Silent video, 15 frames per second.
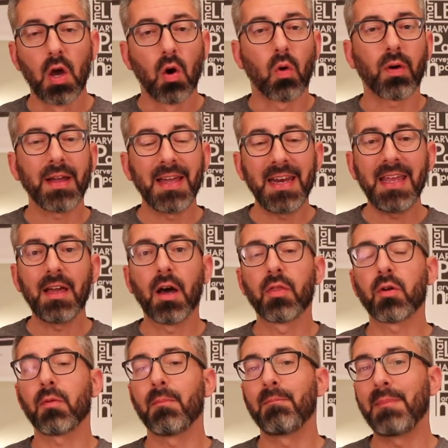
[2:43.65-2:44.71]
or any
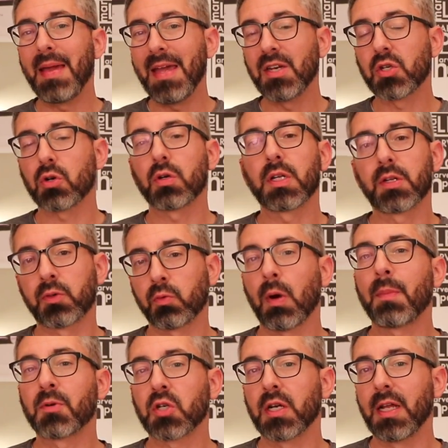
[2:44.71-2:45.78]
other major
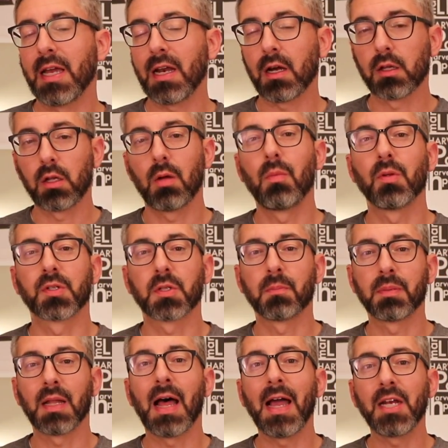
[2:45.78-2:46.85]
disruption in a global
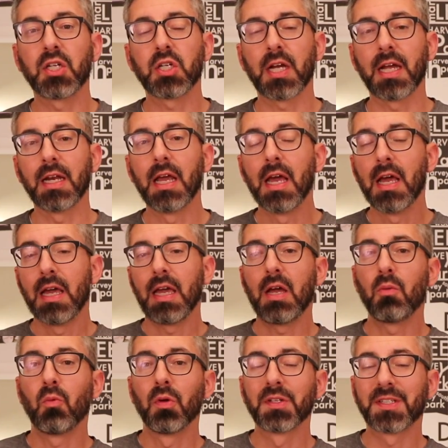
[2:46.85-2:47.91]
supply chain, it
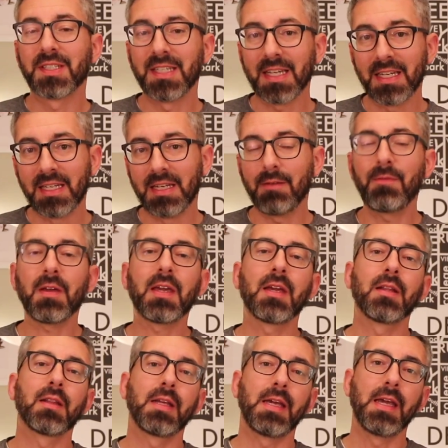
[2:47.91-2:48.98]
will
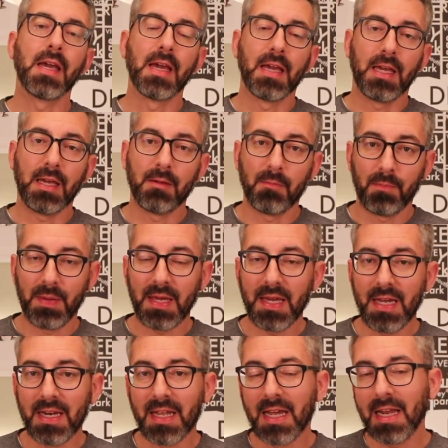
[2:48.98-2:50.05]
significantly
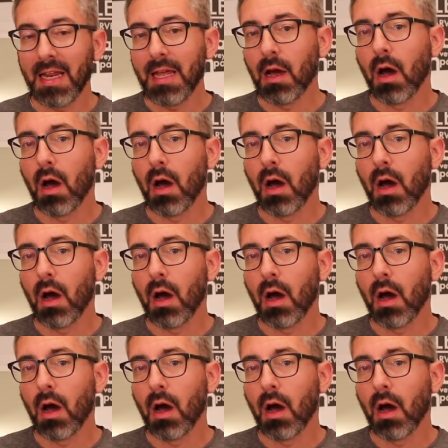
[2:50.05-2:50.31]
impede any